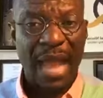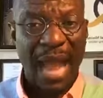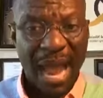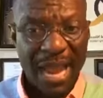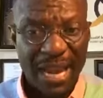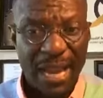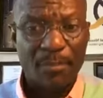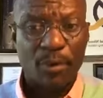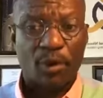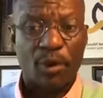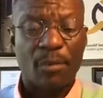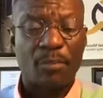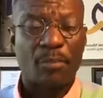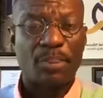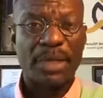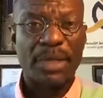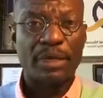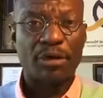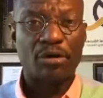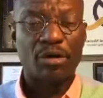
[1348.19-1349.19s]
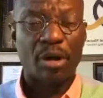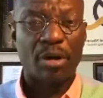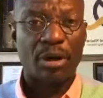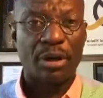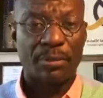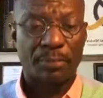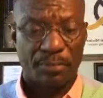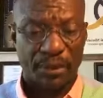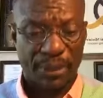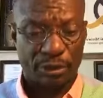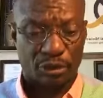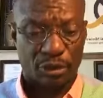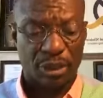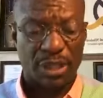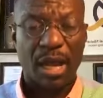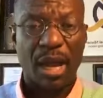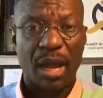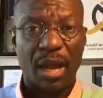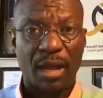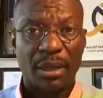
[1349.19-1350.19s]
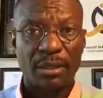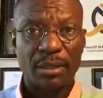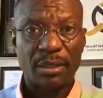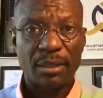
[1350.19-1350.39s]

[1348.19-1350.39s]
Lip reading: I am complete. Glory be to God.